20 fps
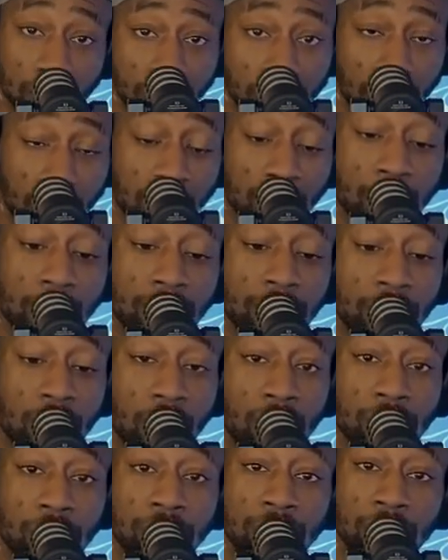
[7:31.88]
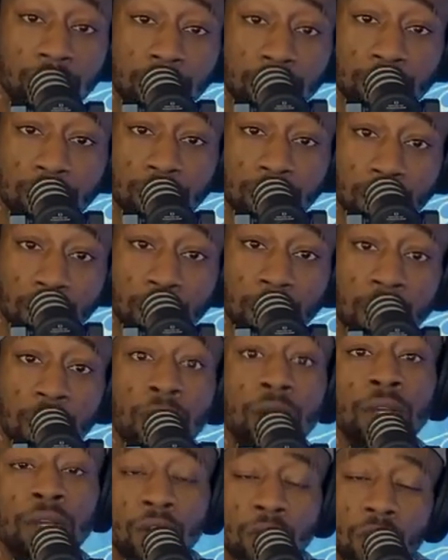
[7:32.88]
you better come talk to me, right?
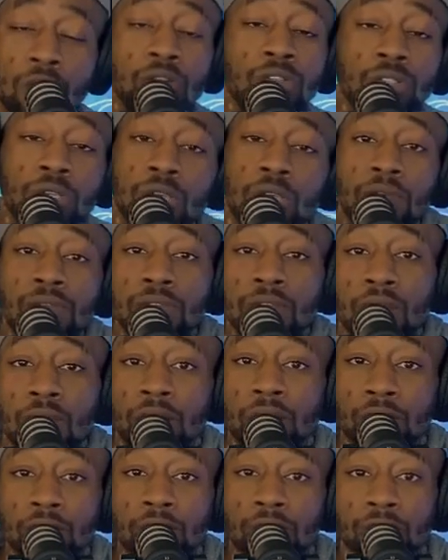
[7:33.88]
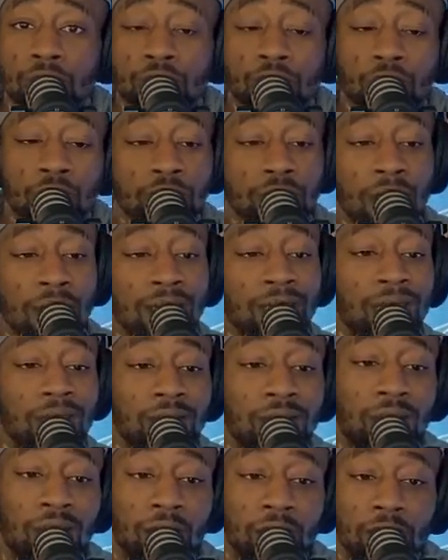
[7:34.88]
Girls give you that look, so you're not
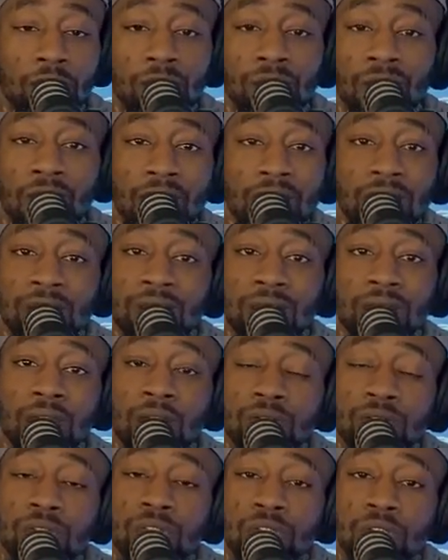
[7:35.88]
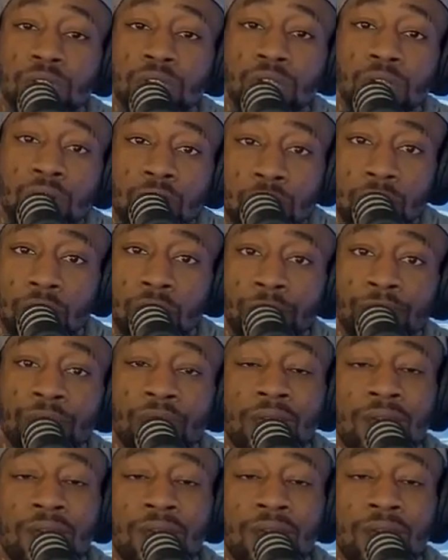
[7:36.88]
getting that look. Anything else is just a creep.